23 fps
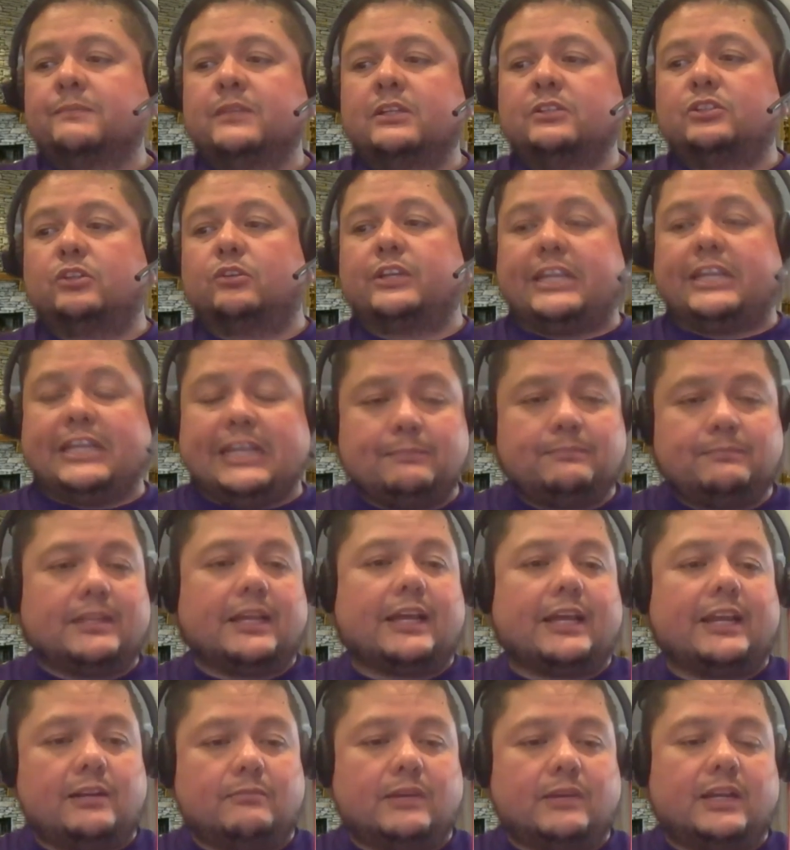So keep
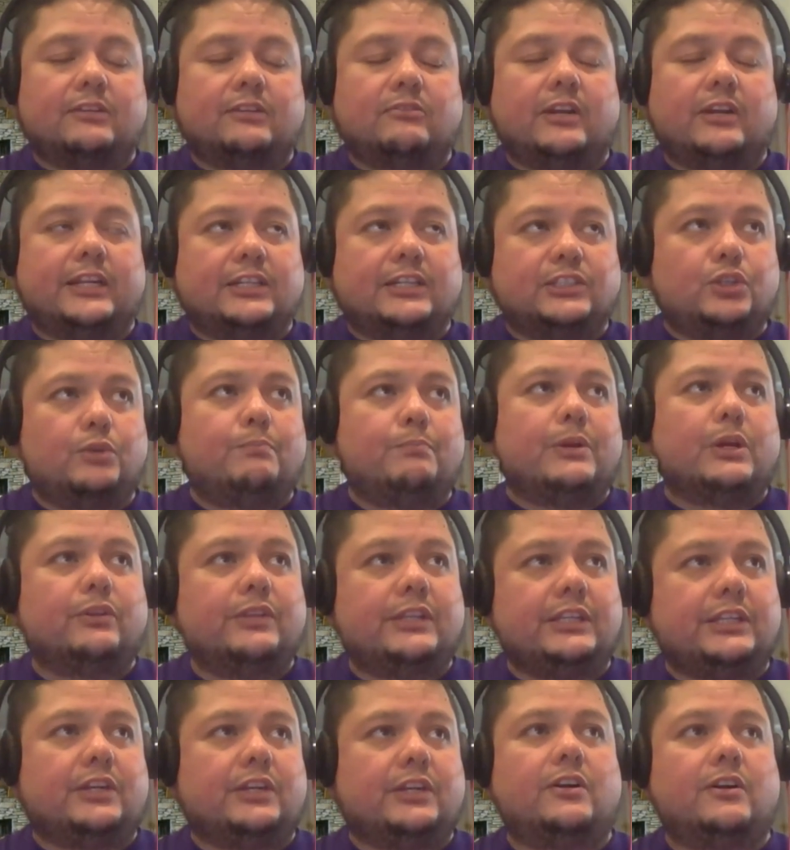that in mind, right, as you're
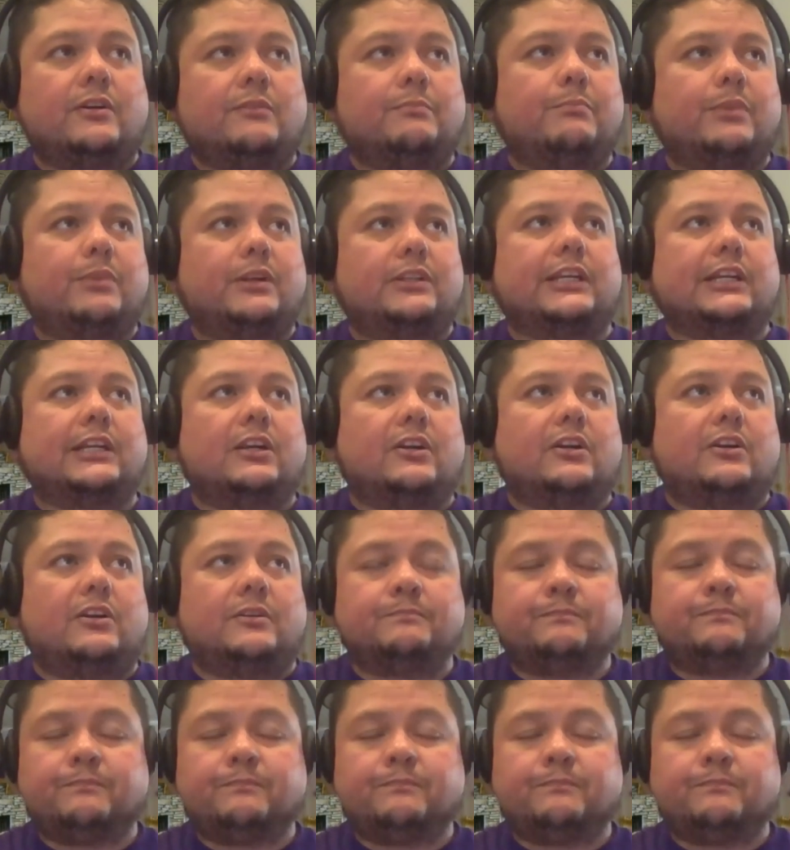building your particular,